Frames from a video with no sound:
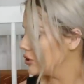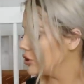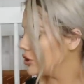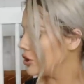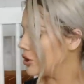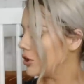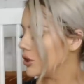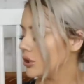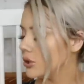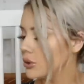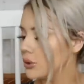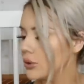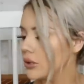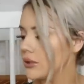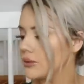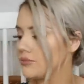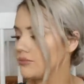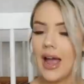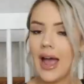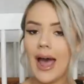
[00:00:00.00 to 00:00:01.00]

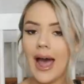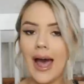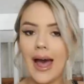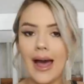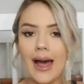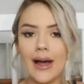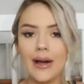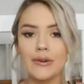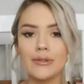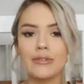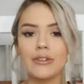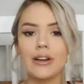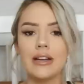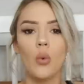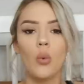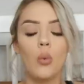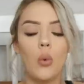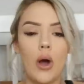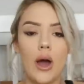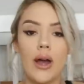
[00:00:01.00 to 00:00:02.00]
to have
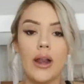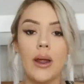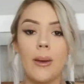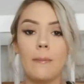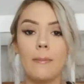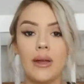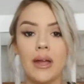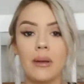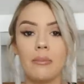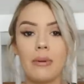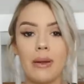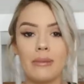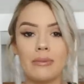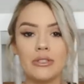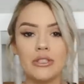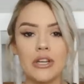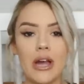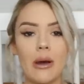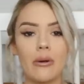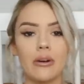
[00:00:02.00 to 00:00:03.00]
one big baby
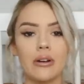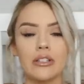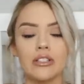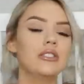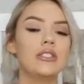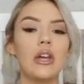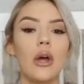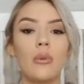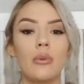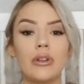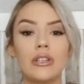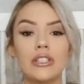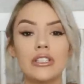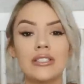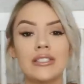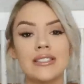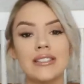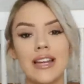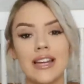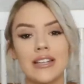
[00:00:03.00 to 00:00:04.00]
shower. So we
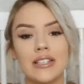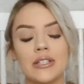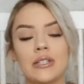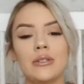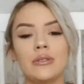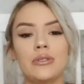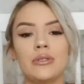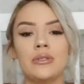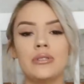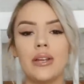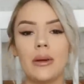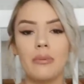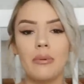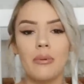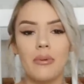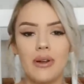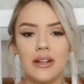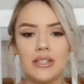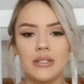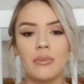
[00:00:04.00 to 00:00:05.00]
just decided to do two
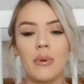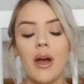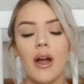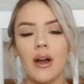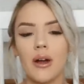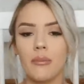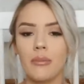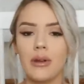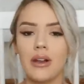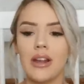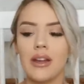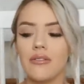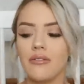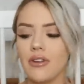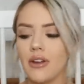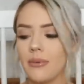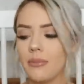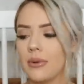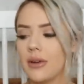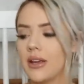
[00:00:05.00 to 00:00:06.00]
separate ones, but our immediate
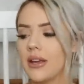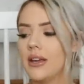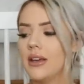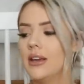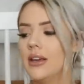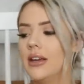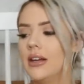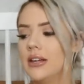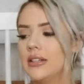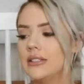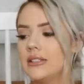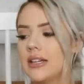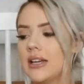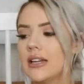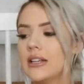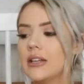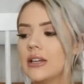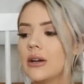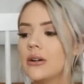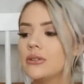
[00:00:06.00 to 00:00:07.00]
family
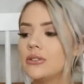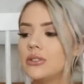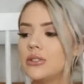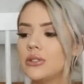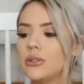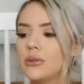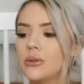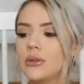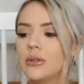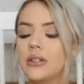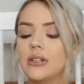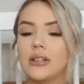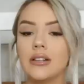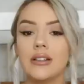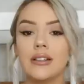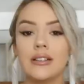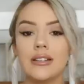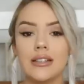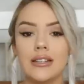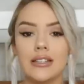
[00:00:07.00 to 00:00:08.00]
did go to
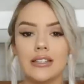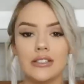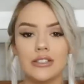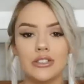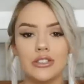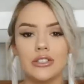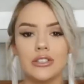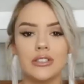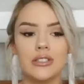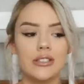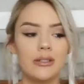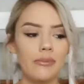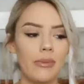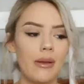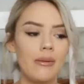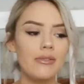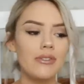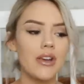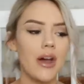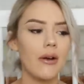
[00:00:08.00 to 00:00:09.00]
each
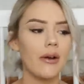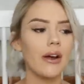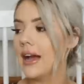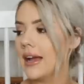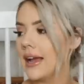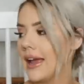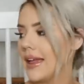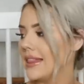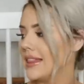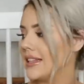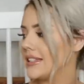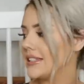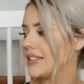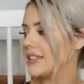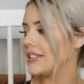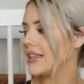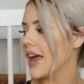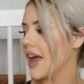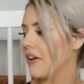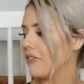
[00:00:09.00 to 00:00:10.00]
baby shower. Again, this
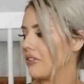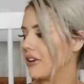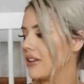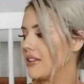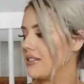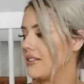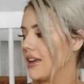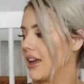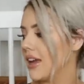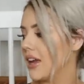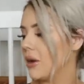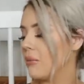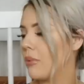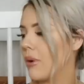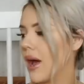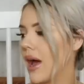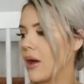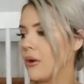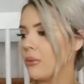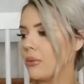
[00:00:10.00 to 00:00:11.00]
isn't everything,
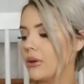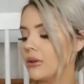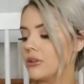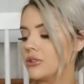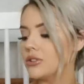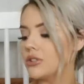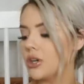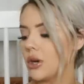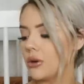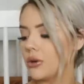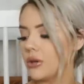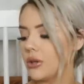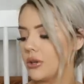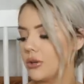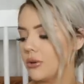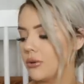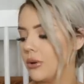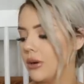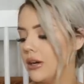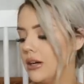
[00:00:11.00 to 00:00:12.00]
but I will show
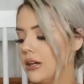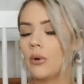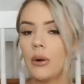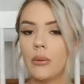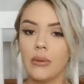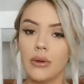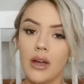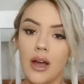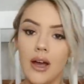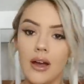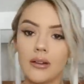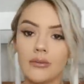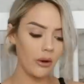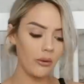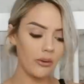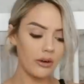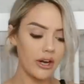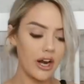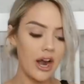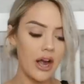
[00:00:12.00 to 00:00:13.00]
you what we got. I
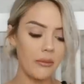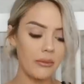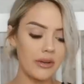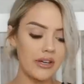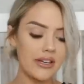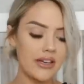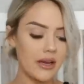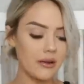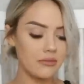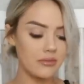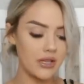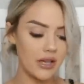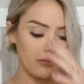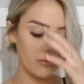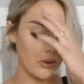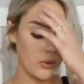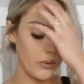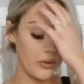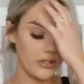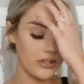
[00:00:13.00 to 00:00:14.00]
wonder how many times
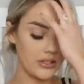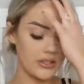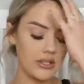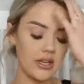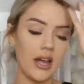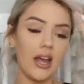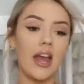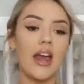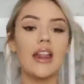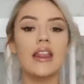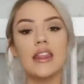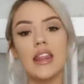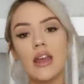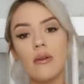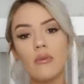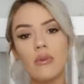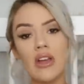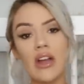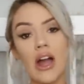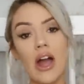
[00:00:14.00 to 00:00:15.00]
I'm going to say, and
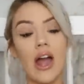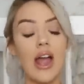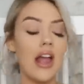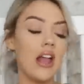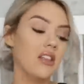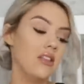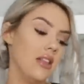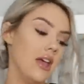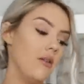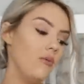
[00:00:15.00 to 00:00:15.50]
then we got, and